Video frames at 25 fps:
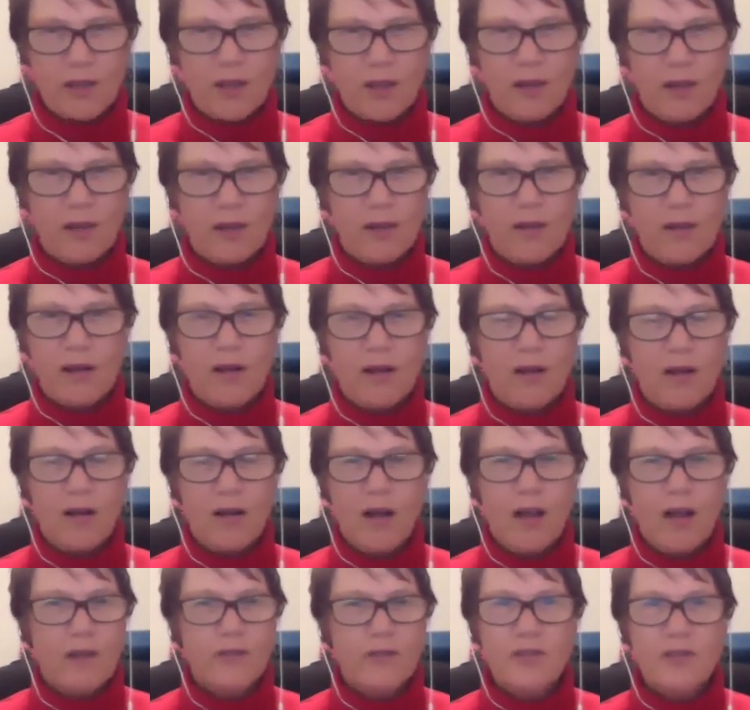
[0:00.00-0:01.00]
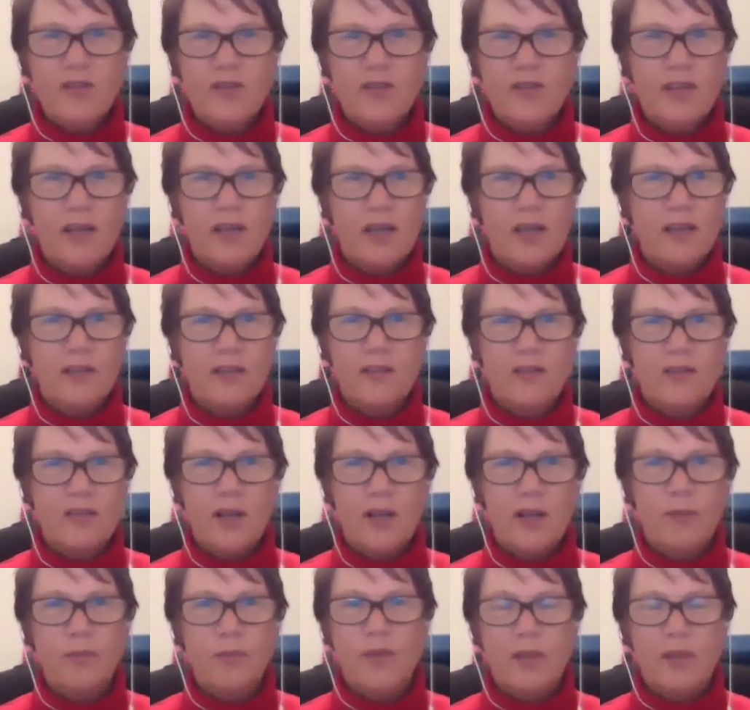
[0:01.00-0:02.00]
and I have to say it's
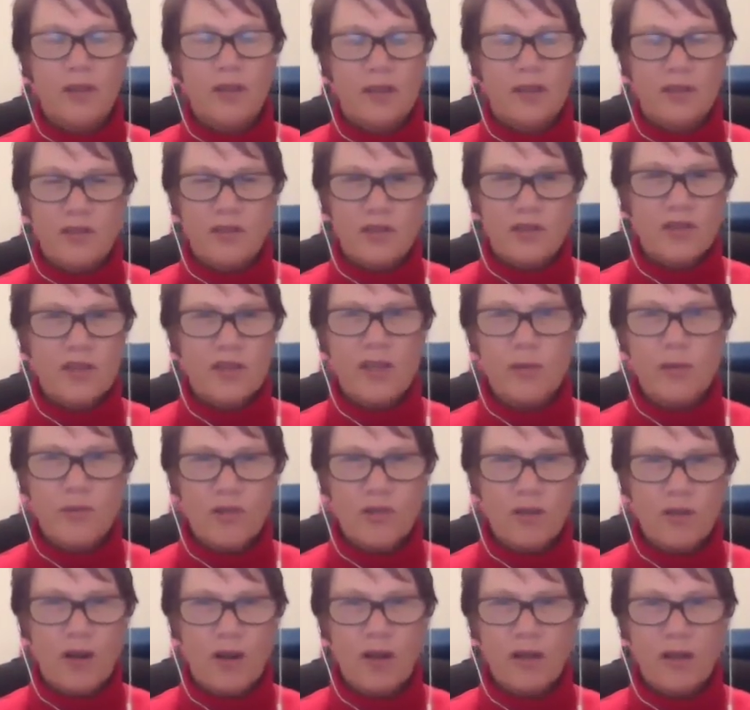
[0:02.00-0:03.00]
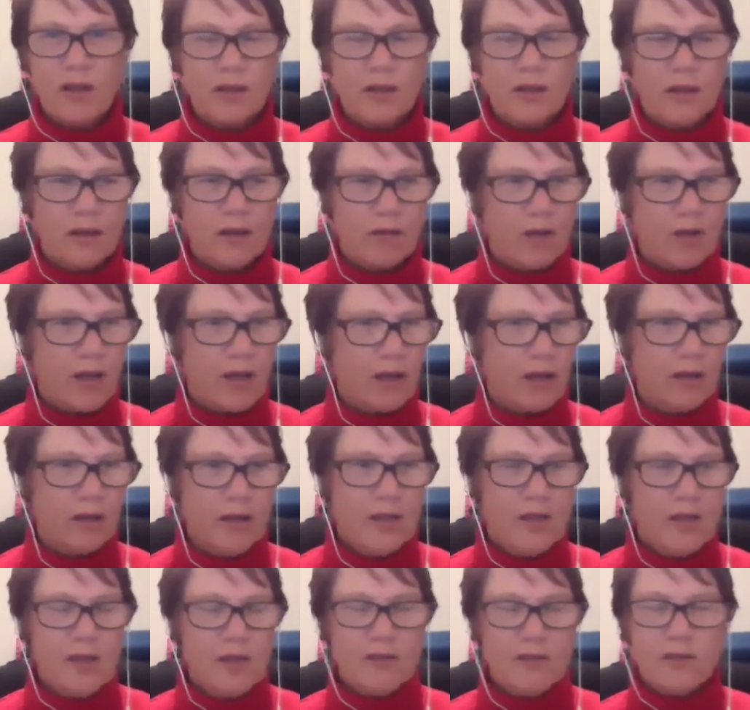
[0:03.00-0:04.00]
something that just keeps cycling around
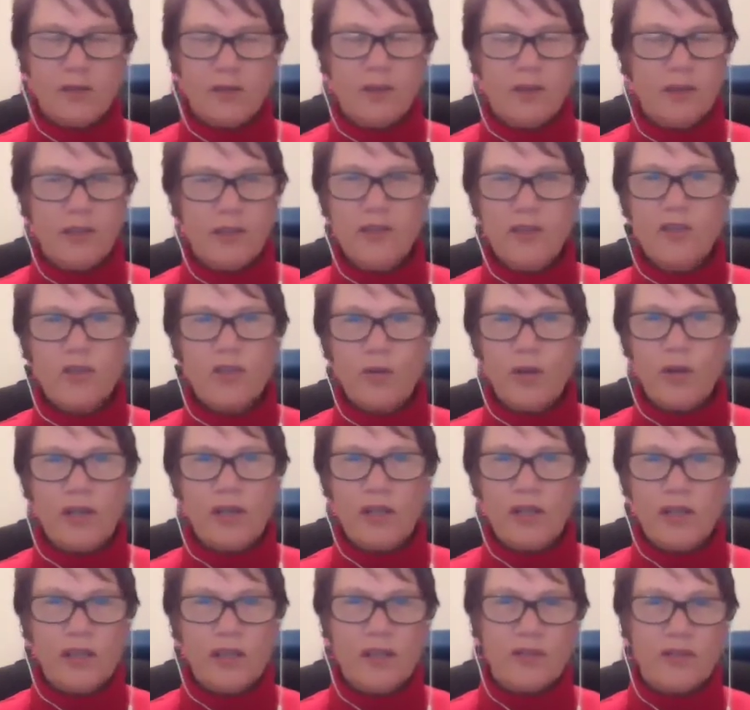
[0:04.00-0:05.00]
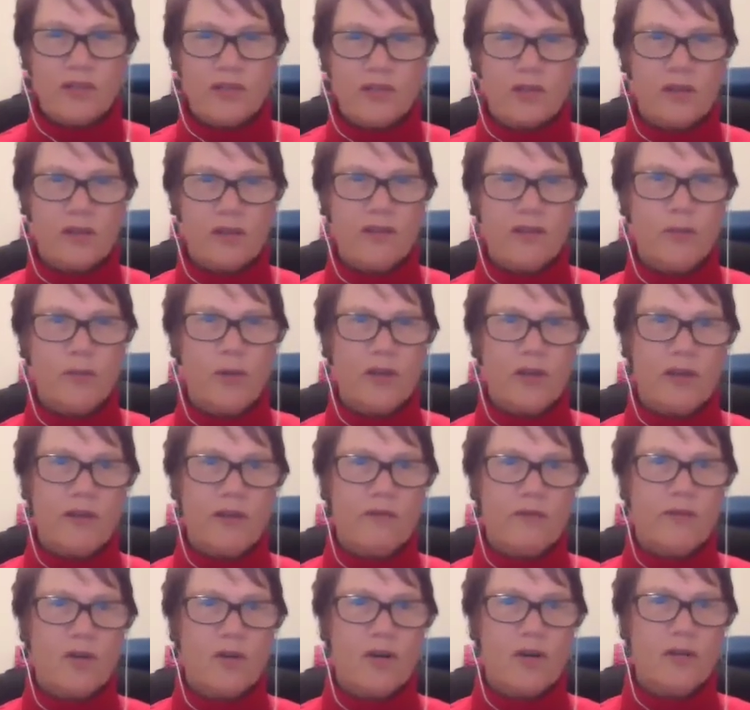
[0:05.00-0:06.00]
for at least 20 years that I've been
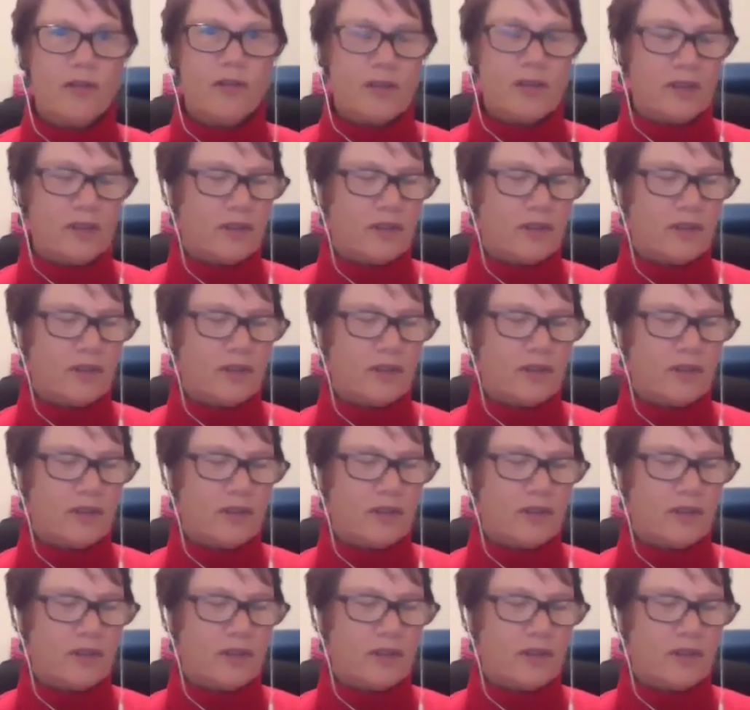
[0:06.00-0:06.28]
involved in.